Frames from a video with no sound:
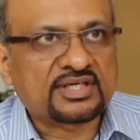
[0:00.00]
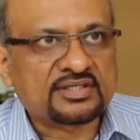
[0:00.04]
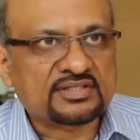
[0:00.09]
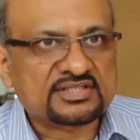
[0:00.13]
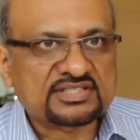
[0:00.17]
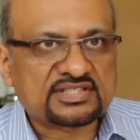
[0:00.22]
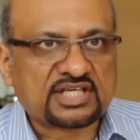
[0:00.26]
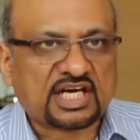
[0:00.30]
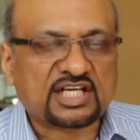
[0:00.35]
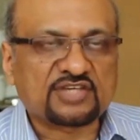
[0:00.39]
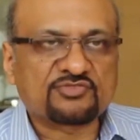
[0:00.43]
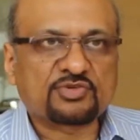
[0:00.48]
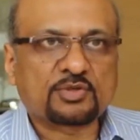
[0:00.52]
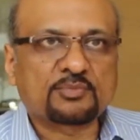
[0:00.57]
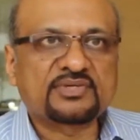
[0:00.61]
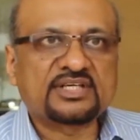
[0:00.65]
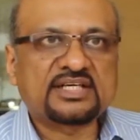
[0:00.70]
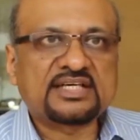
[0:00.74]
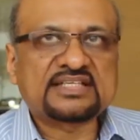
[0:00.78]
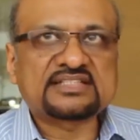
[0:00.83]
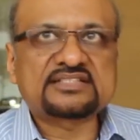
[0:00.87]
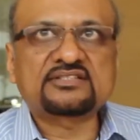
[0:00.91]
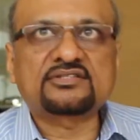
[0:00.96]
starting from
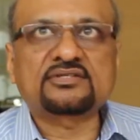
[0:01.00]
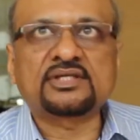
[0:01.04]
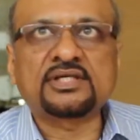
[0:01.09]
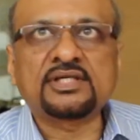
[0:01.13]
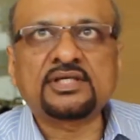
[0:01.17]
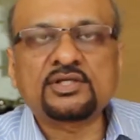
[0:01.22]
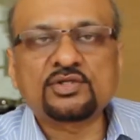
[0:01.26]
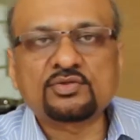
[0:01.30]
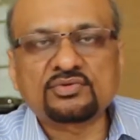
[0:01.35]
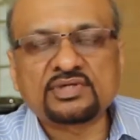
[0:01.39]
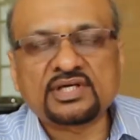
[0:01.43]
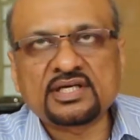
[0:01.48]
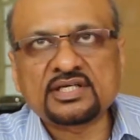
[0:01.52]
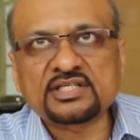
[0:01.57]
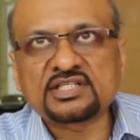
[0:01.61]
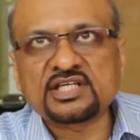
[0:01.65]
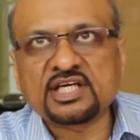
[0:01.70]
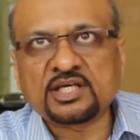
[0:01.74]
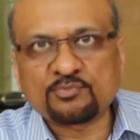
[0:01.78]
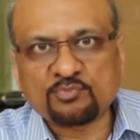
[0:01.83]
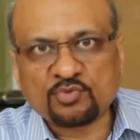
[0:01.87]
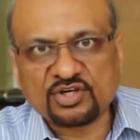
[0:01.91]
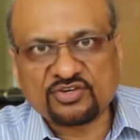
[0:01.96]
radius 3 to radius
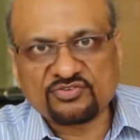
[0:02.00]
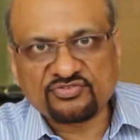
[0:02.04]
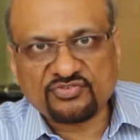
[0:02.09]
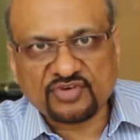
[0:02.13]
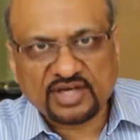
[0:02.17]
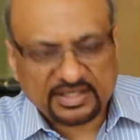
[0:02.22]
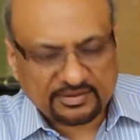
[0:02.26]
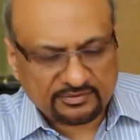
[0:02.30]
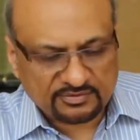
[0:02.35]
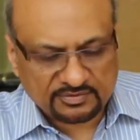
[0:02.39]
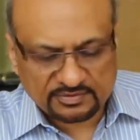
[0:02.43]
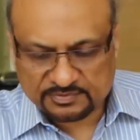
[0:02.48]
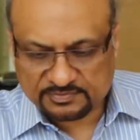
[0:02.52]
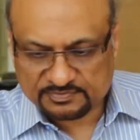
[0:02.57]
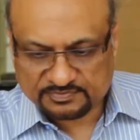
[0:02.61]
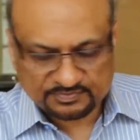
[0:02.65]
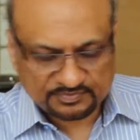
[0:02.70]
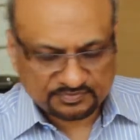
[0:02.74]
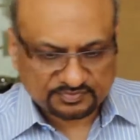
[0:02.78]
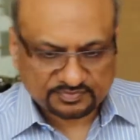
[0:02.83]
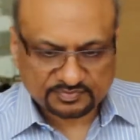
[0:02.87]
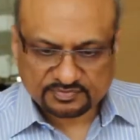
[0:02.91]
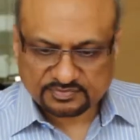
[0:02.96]
8.5.
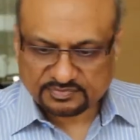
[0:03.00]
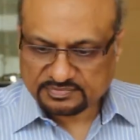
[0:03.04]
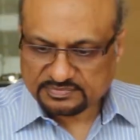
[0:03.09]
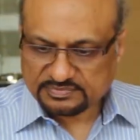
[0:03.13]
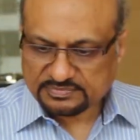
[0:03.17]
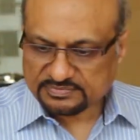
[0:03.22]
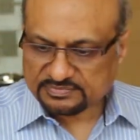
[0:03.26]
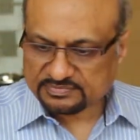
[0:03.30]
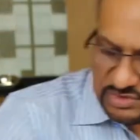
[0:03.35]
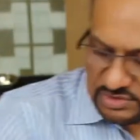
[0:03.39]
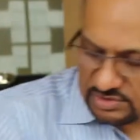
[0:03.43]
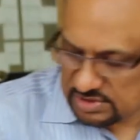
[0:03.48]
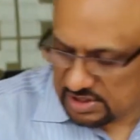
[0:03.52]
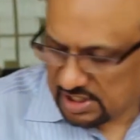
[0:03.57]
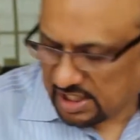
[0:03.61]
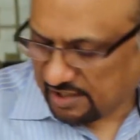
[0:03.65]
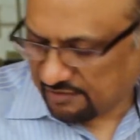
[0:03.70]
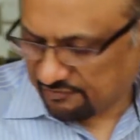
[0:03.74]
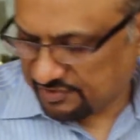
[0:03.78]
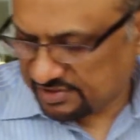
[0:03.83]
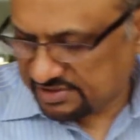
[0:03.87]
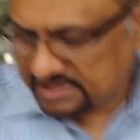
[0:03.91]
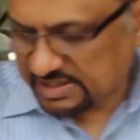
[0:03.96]

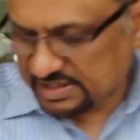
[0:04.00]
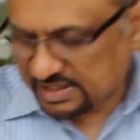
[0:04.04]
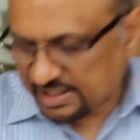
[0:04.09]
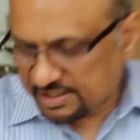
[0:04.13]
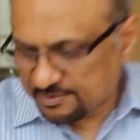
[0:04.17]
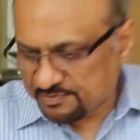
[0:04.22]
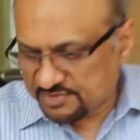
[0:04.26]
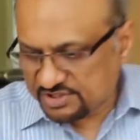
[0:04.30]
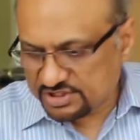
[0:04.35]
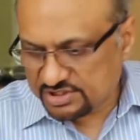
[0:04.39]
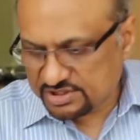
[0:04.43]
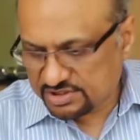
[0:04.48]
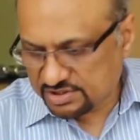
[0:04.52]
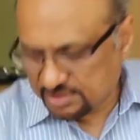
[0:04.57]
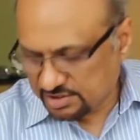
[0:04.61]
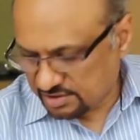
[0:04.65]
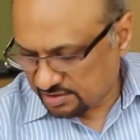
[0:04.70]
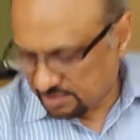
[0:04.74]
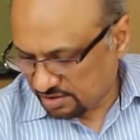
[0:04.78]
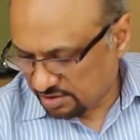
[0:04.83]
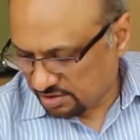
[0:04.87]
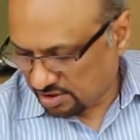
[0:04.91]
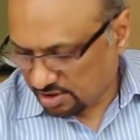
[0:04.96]
After that, let me just
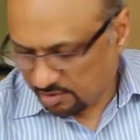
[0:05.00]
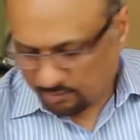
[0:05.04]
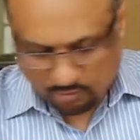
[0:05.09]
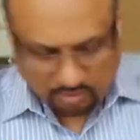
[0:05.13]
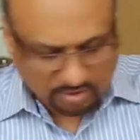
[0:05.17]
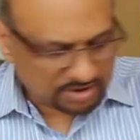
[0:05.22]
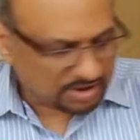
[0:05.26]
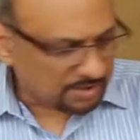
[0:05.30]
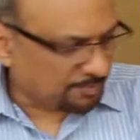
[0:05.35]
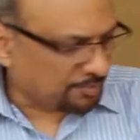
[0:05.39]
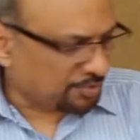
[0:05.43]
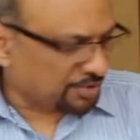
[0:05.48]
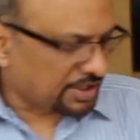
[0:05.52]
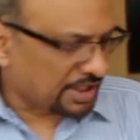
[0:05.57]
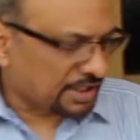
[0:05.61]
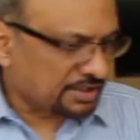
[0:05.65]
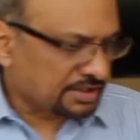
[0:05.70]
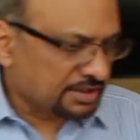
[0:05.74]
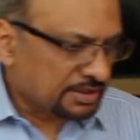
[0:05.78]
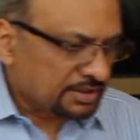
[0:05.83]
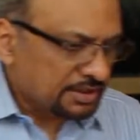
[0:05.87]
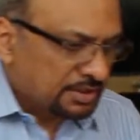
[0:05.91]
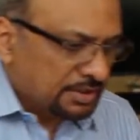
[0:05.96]
come on the
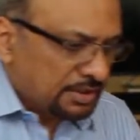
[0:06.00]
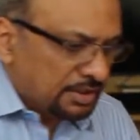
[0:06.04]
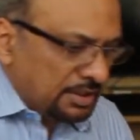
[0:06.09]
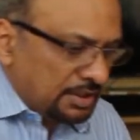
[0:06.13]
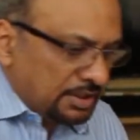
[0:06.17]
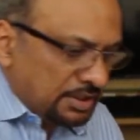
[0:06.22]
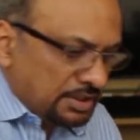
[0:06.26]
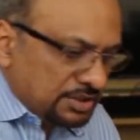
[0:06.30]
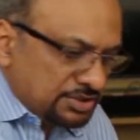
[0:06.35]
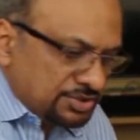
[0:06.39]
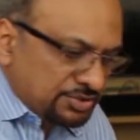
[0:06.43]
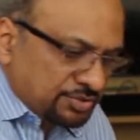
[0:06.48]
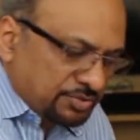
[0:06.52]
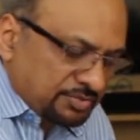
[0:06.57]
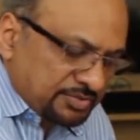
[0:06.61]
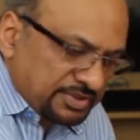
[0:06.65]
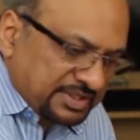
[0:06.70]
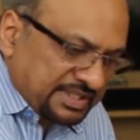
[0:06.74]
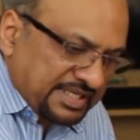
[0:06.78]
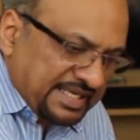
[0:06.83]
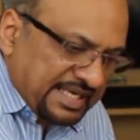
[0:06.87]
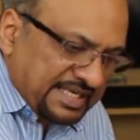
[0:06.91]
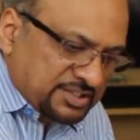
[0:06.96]
protector. So
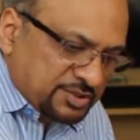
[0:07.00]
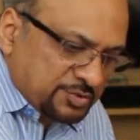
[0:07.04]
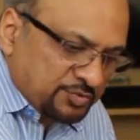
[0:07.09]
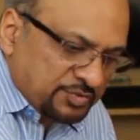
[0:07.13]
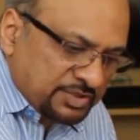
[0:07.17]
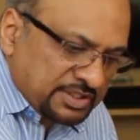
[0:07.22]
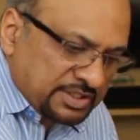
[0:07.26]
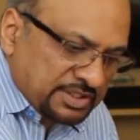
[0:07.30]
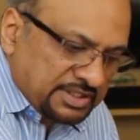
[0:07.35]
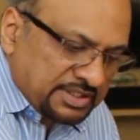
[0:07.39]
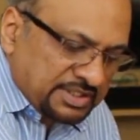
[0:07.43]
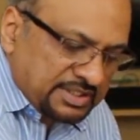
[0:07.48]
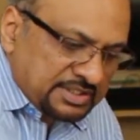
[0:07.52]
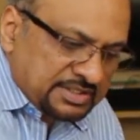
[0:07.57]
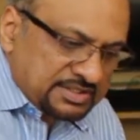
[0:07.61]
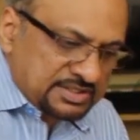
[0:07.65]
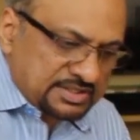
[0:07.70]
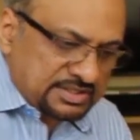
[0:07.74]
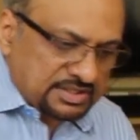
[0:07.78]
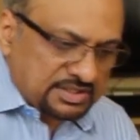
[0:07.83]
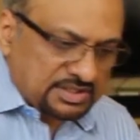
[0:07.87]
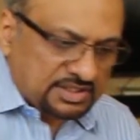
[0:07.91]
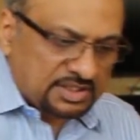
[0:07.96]
the next one
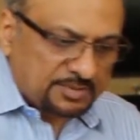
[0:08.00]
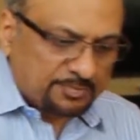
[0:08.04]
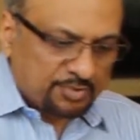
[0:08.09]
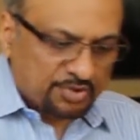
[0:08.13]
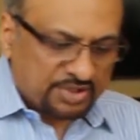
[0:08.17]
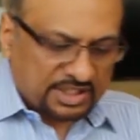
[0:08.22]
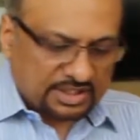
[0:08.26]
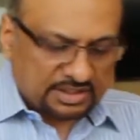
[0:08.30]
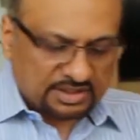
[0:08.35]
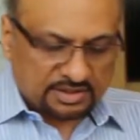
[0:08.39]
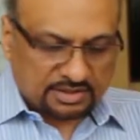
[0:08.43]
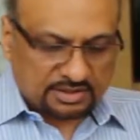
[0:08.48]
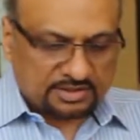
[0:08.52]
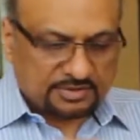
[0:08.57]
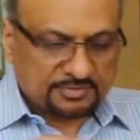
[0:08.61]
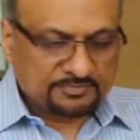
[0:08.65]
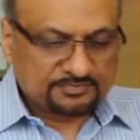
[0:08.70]
is the protector.